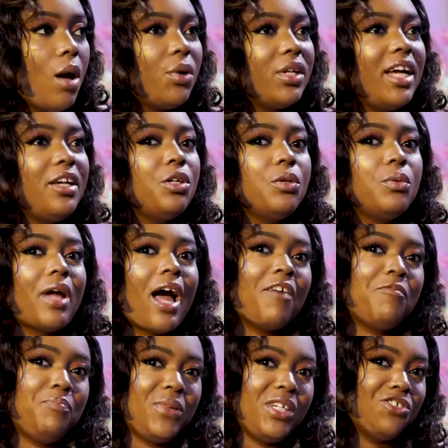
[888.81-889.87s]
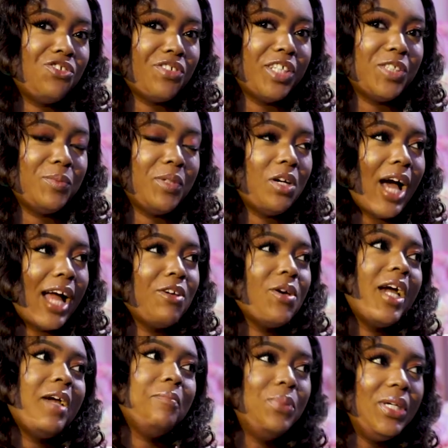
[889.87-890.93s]
But then you don't have Pinterest, because, and
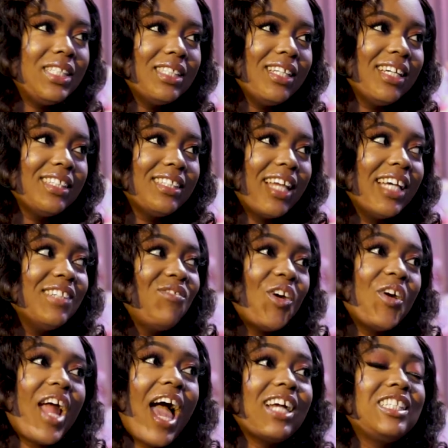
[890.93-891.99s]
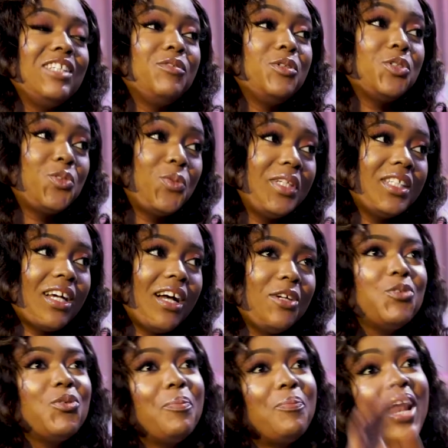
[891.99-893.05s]
you're a business that is very active on Twitter.
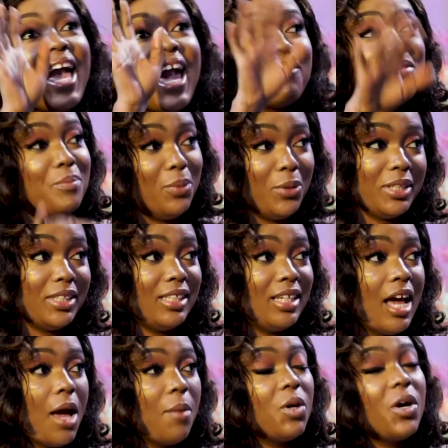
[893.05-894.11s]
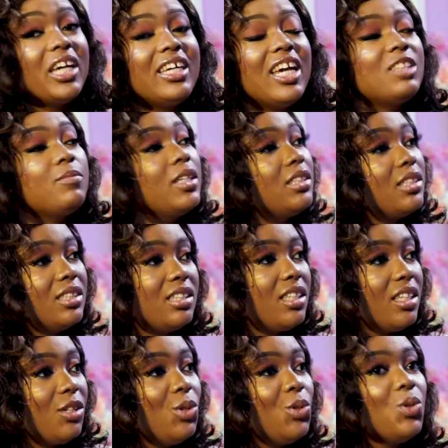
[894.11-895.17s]
You reply everybody, because engagement is
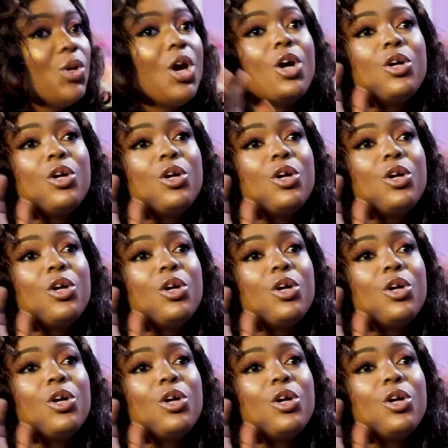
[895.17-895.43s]
key.